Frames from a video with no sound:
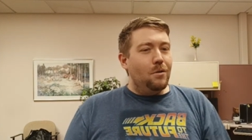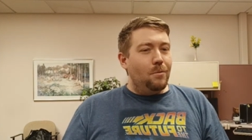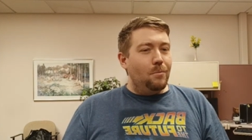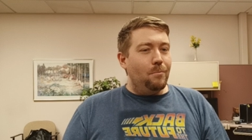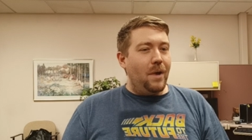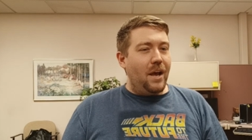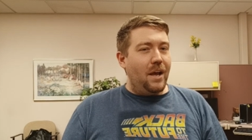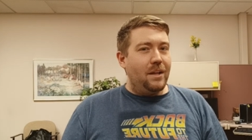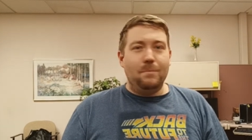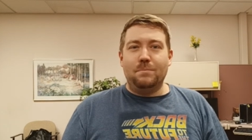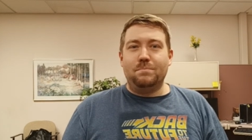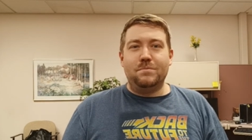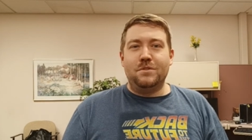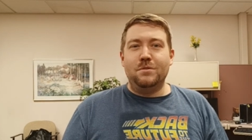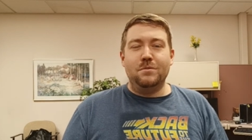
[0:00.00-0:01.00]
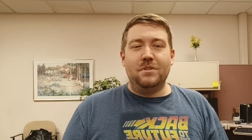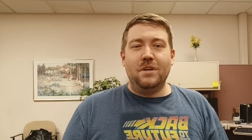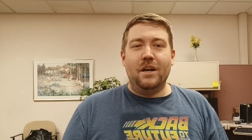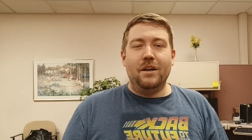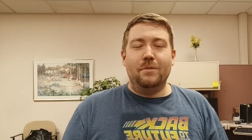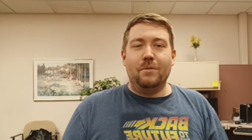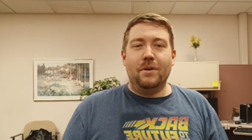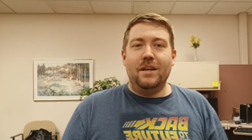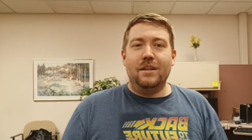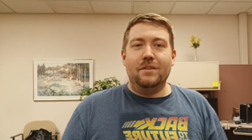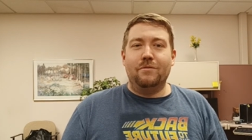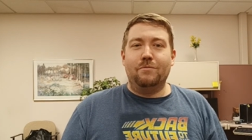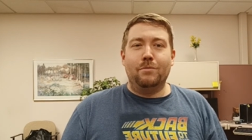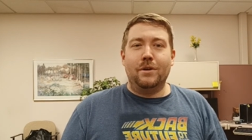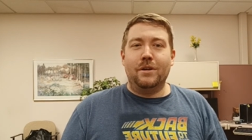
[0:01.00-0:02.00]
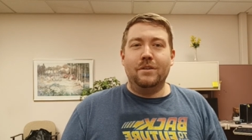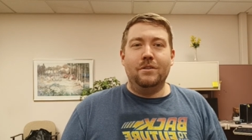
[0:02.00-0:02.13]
Man, I'm too tired right now to freaking